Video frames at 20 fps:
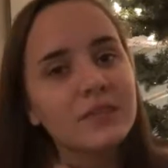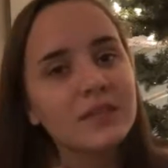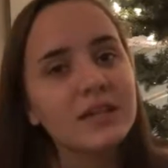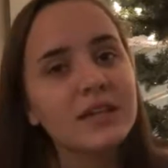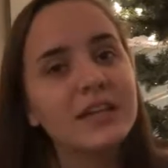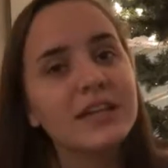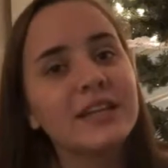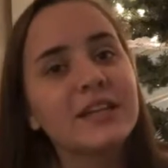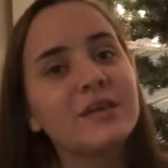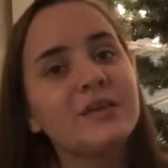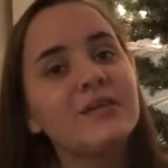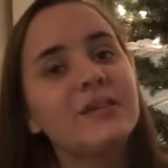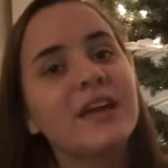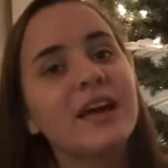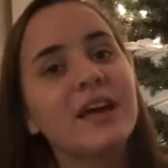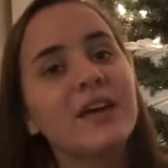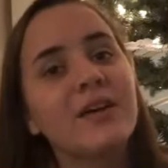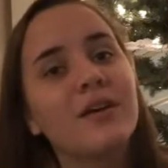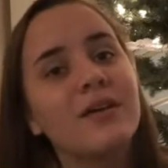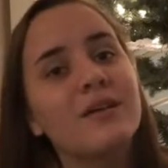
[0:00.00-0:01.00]
and I use
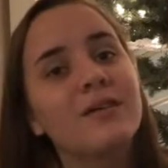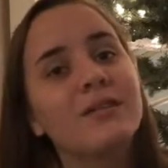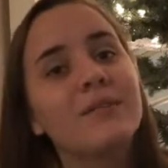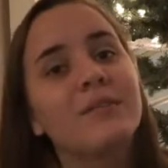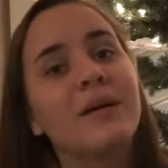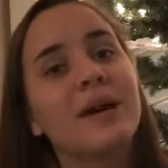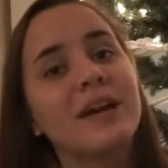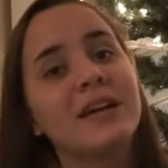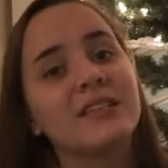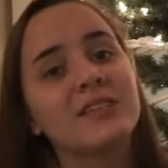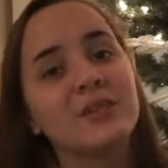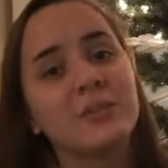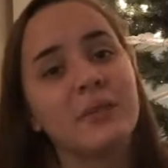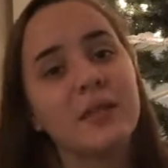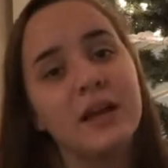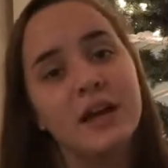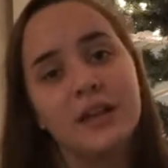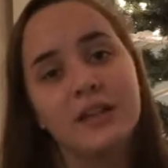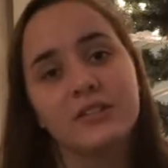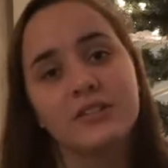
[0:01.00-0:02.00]
that on buying
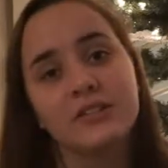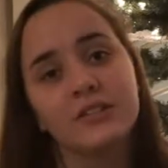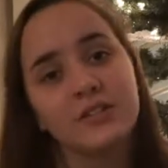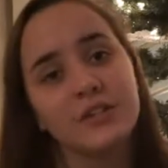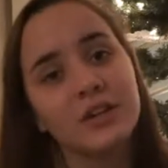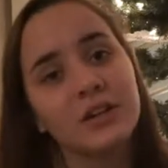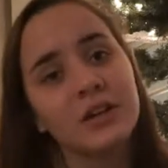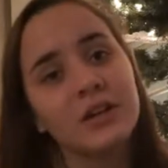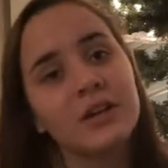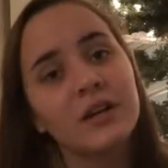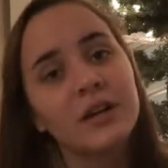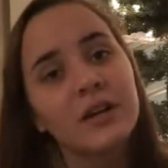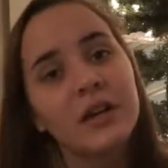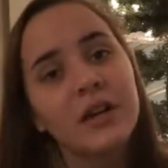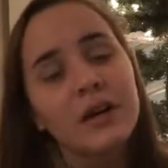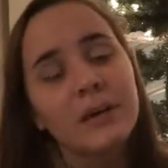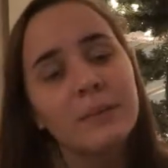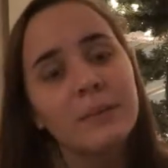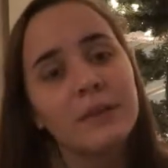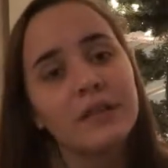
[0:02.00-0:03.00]
supplies for
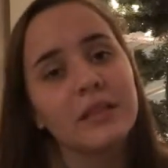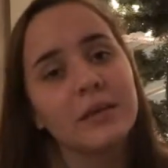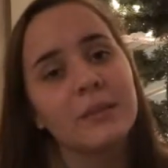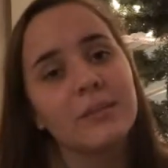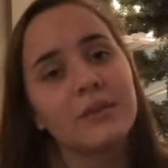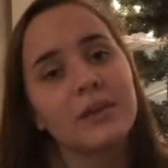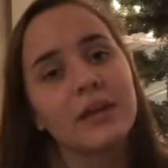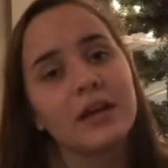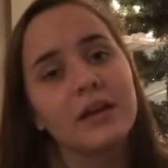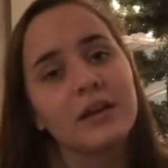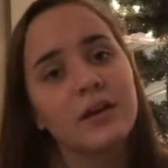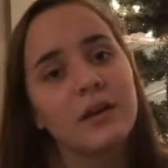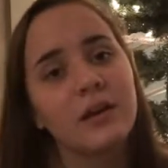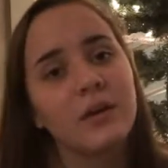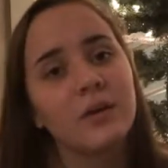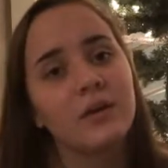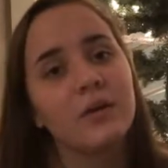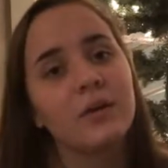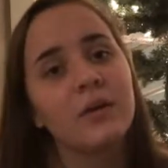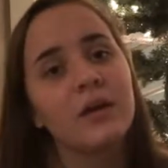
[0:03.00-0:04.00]
my leopard
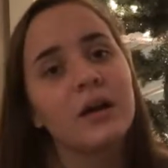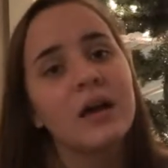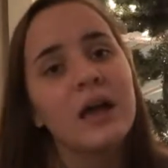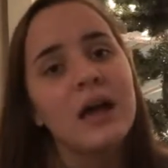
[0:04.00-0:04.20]
gecko.